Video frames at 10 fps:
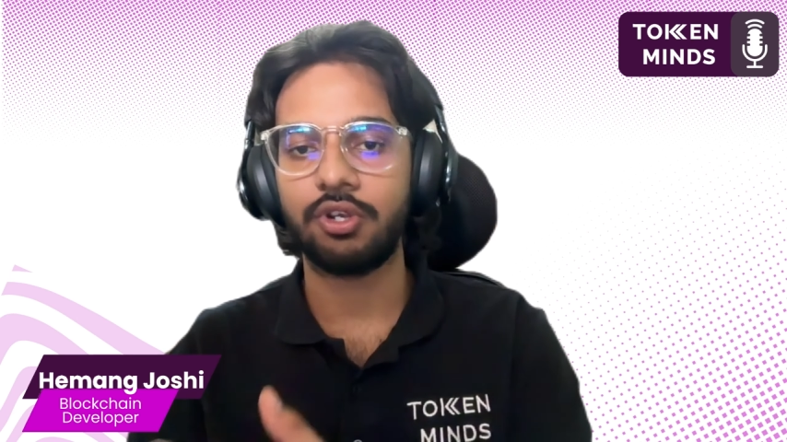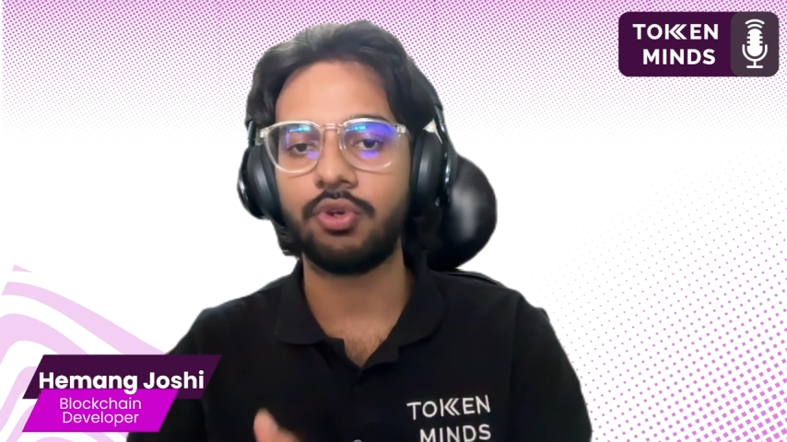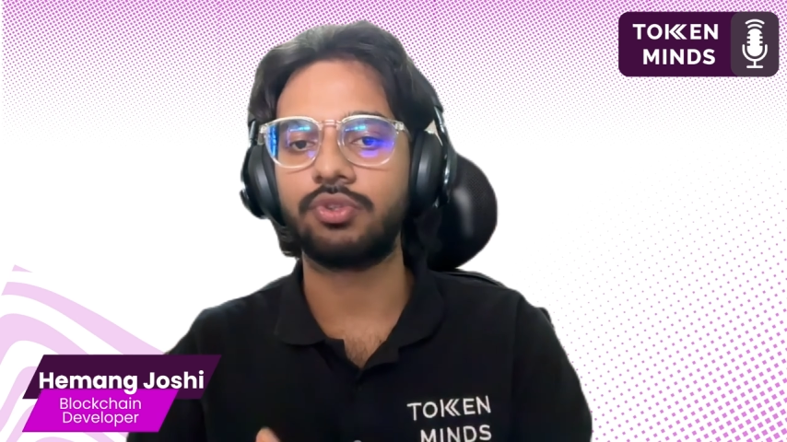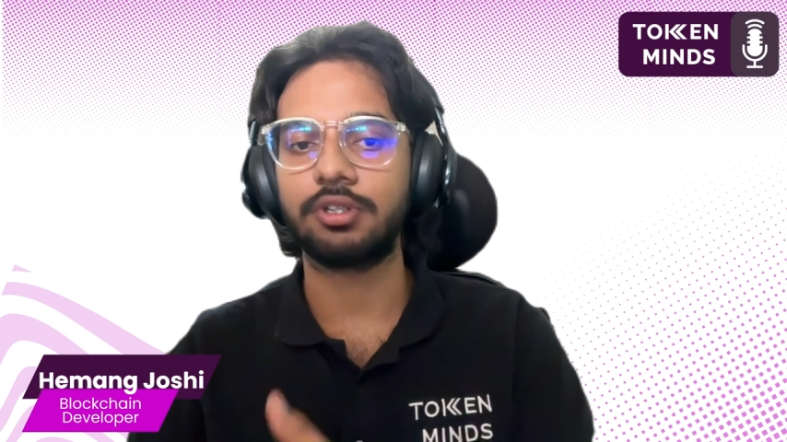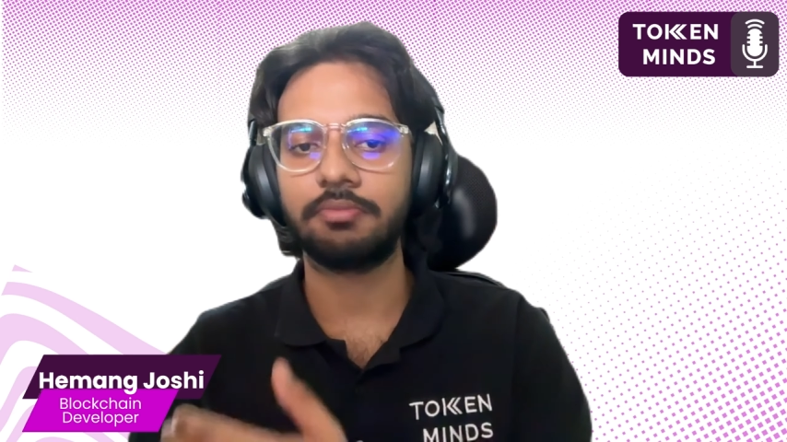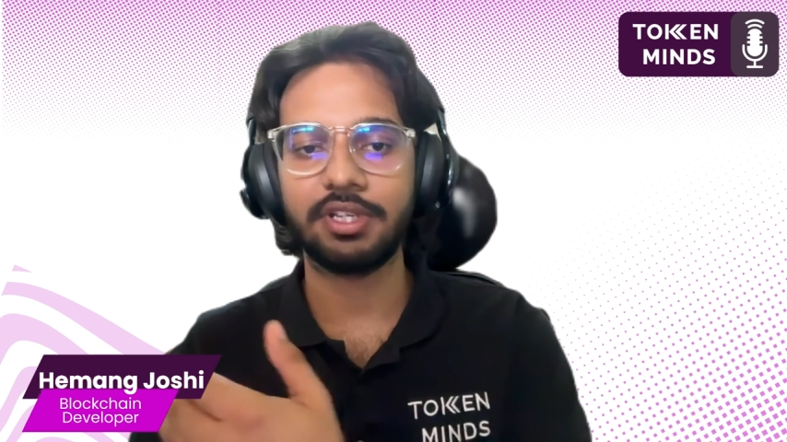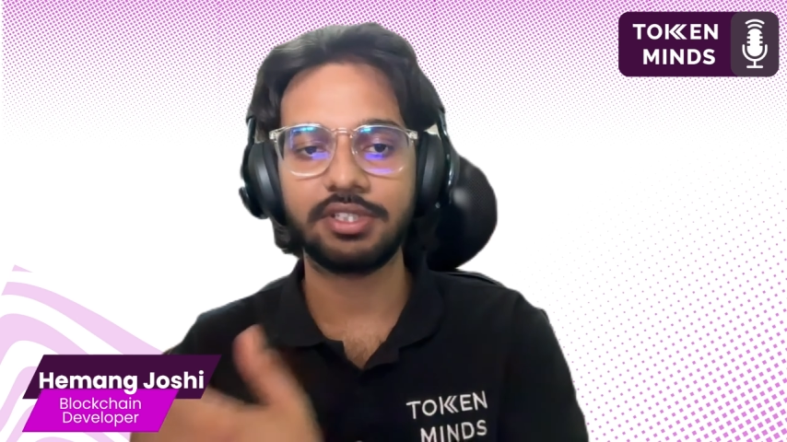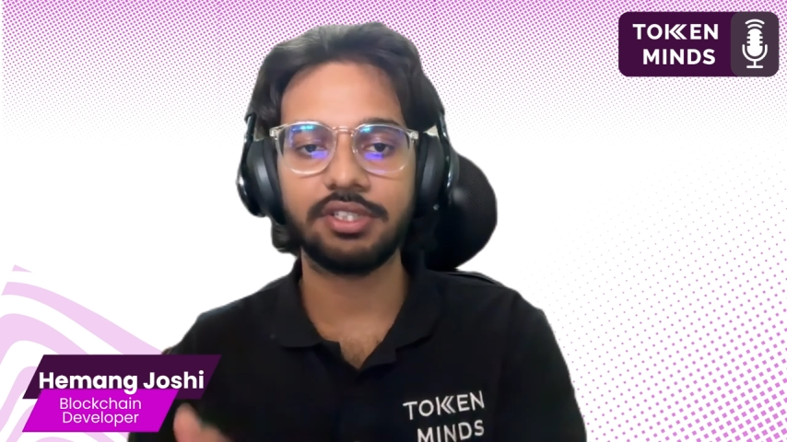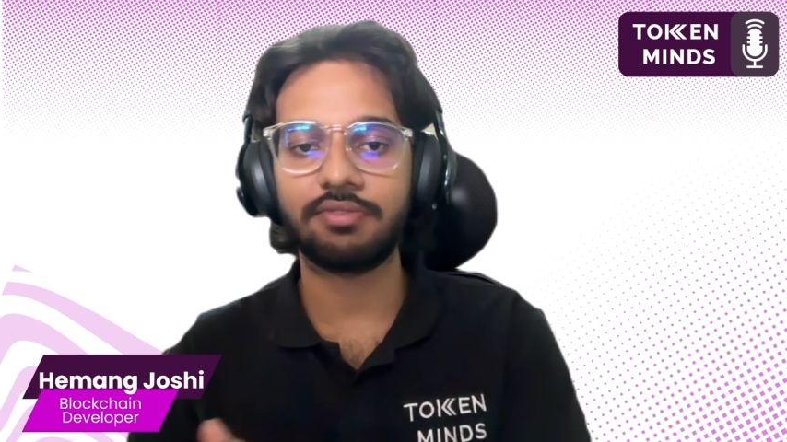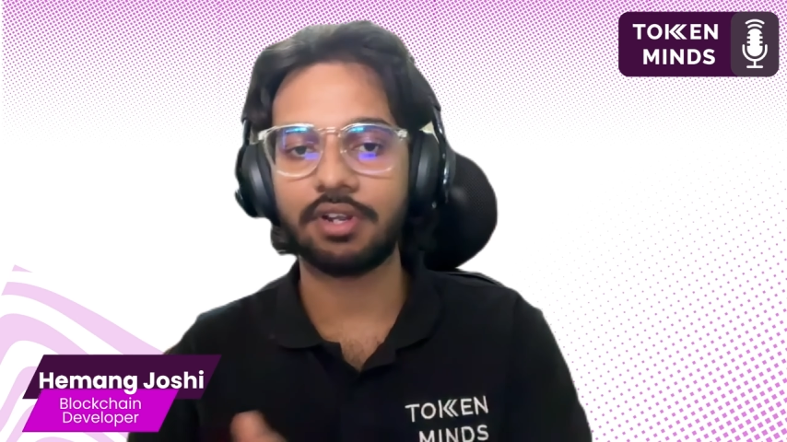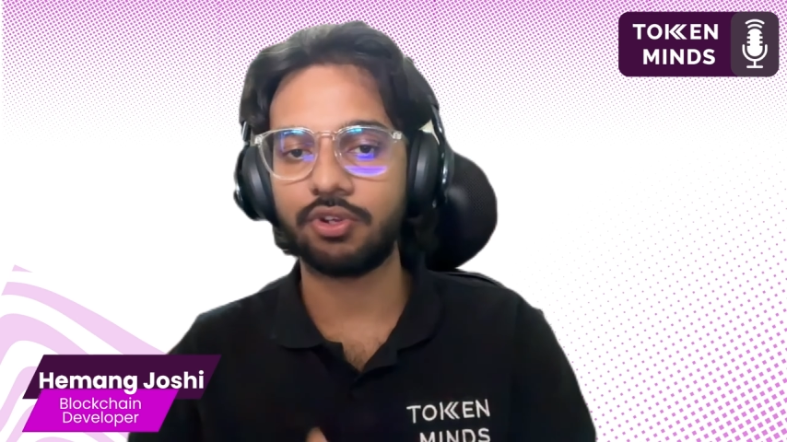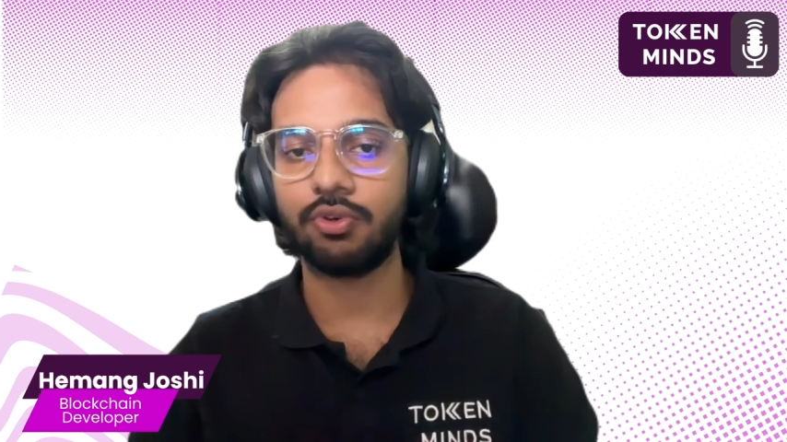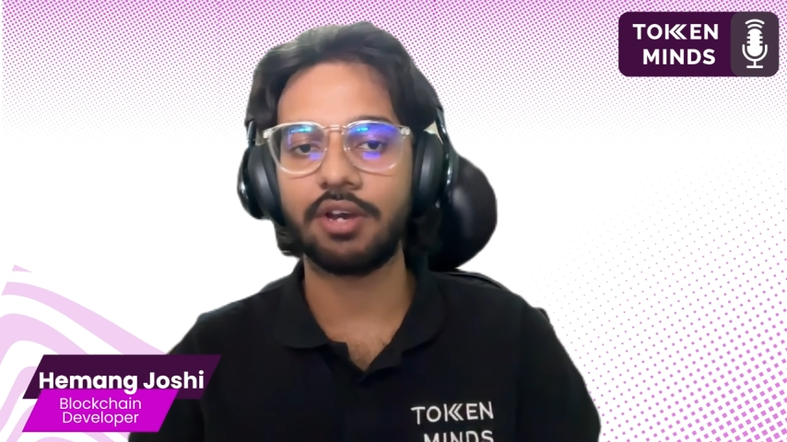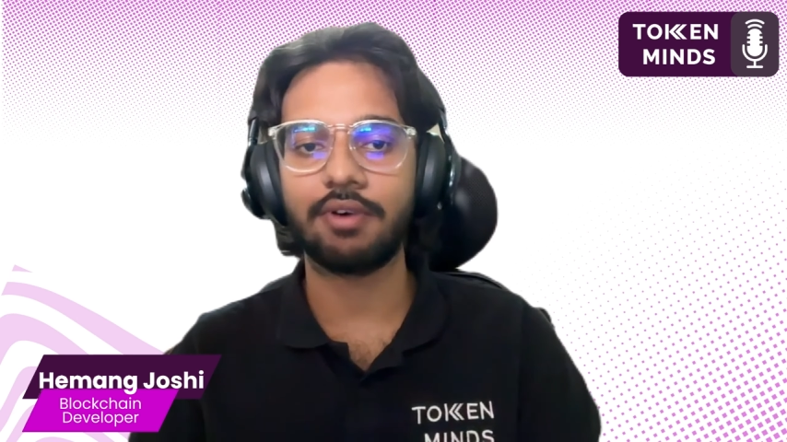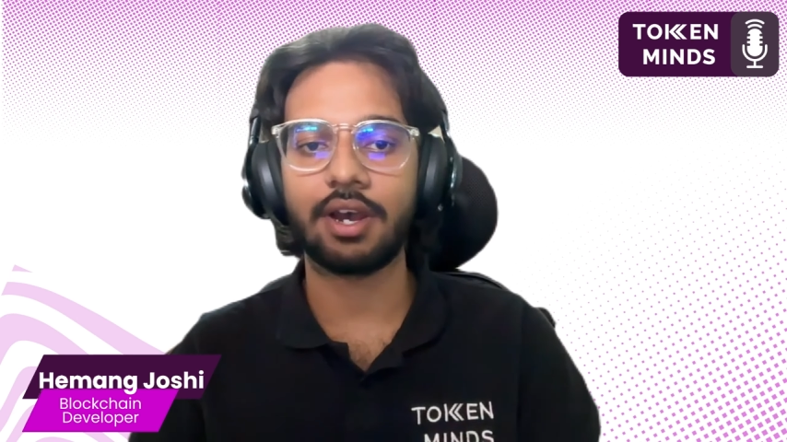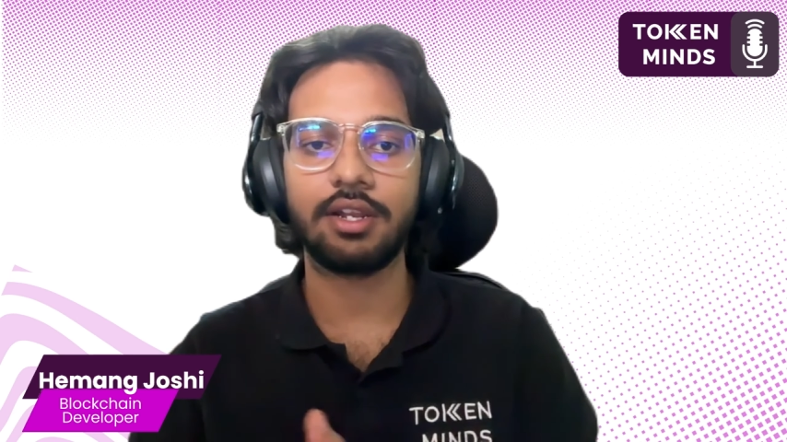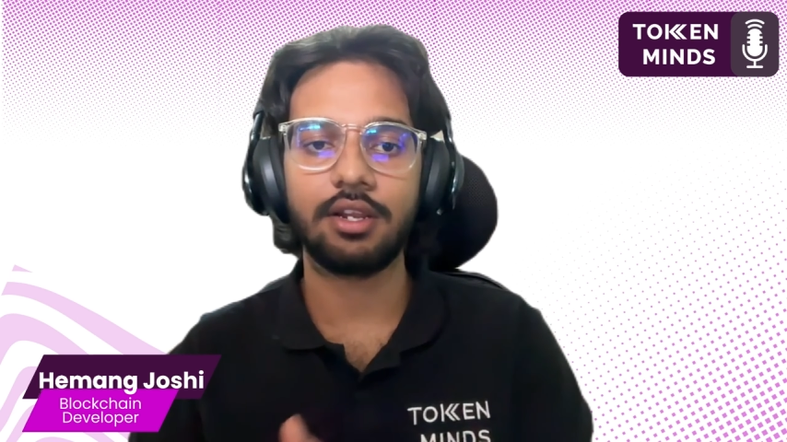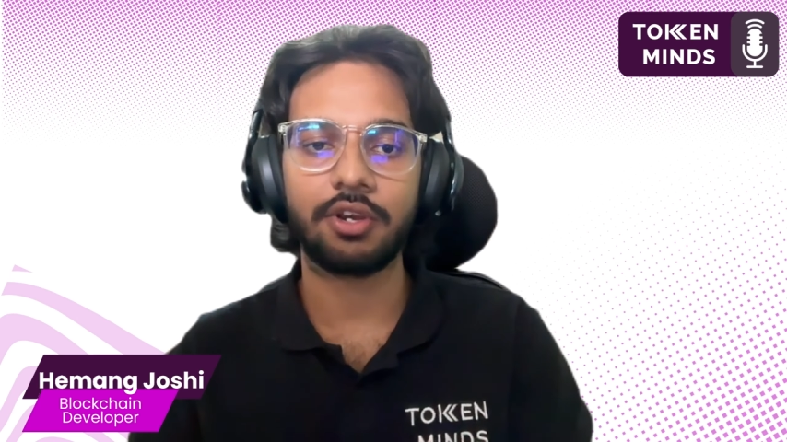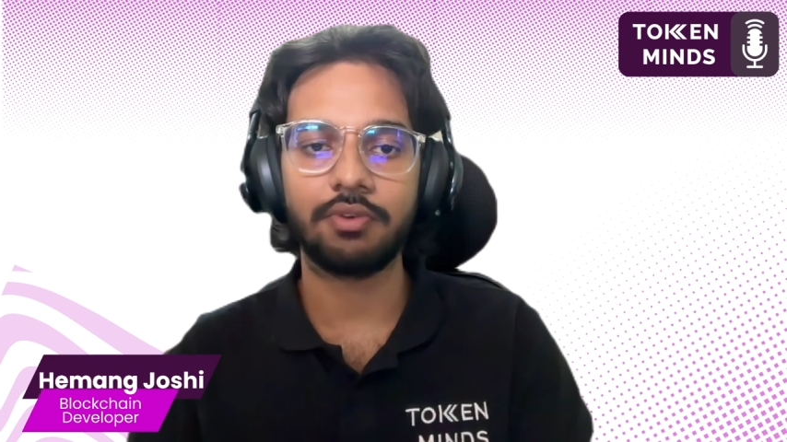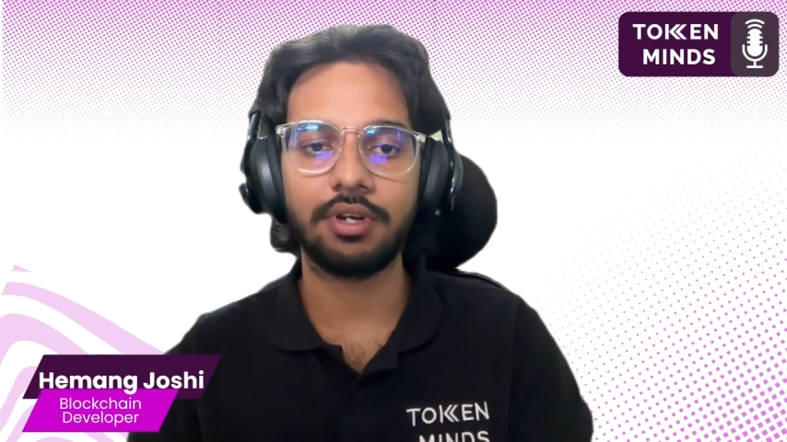user base is, where you have high
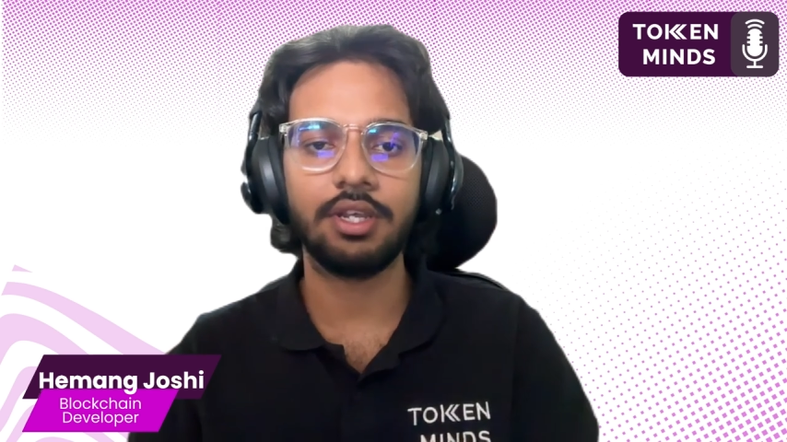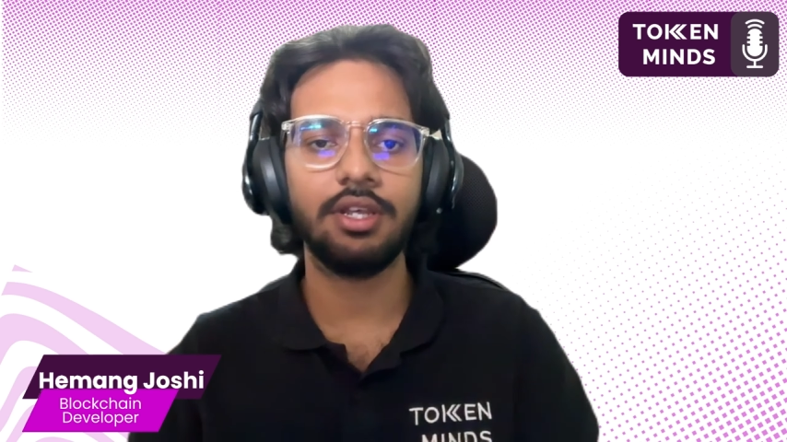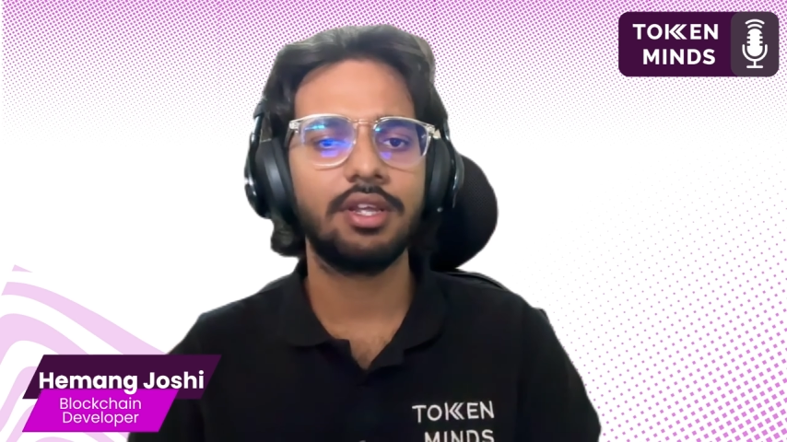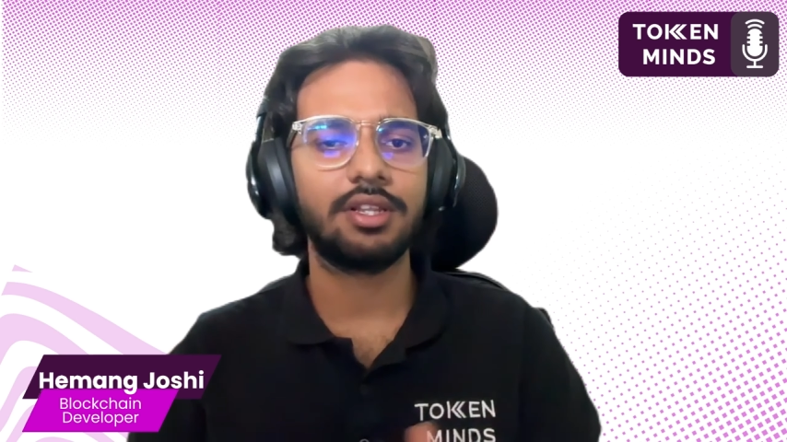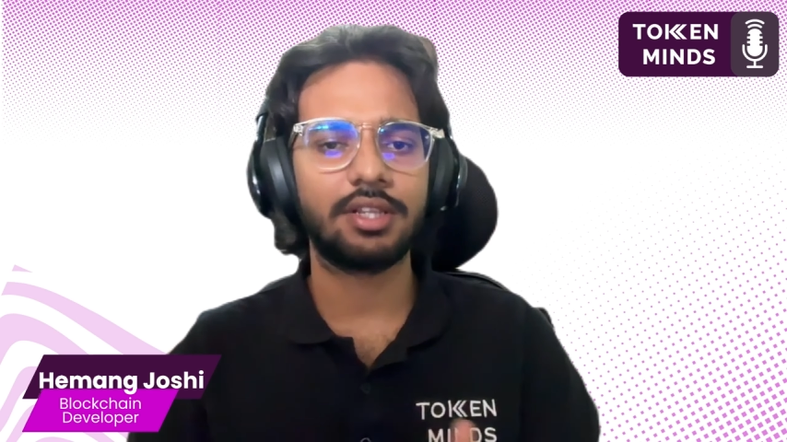liquidity.